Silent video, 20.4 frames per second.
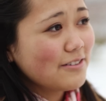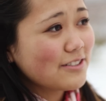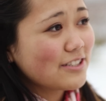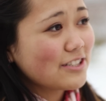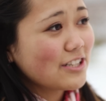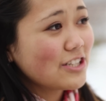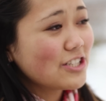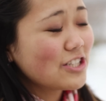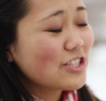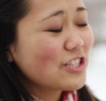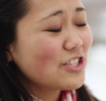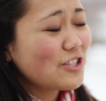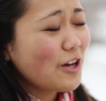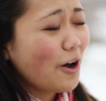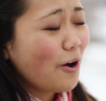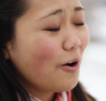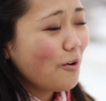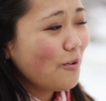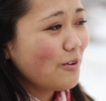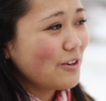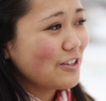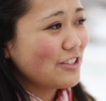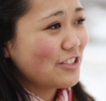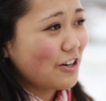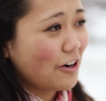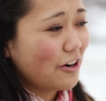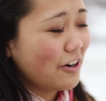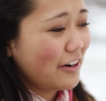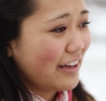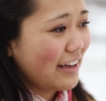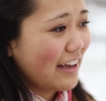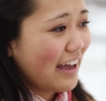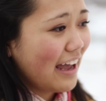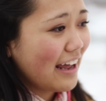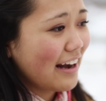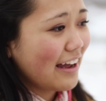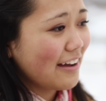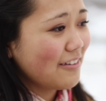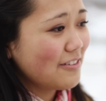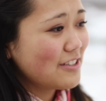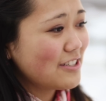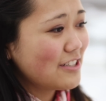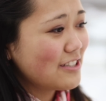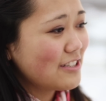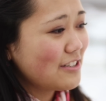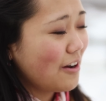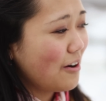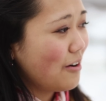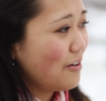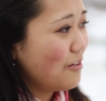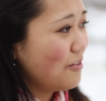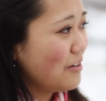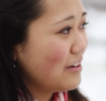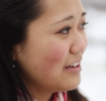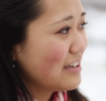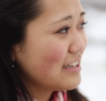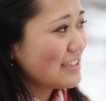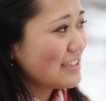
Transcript: was so dirty and I was so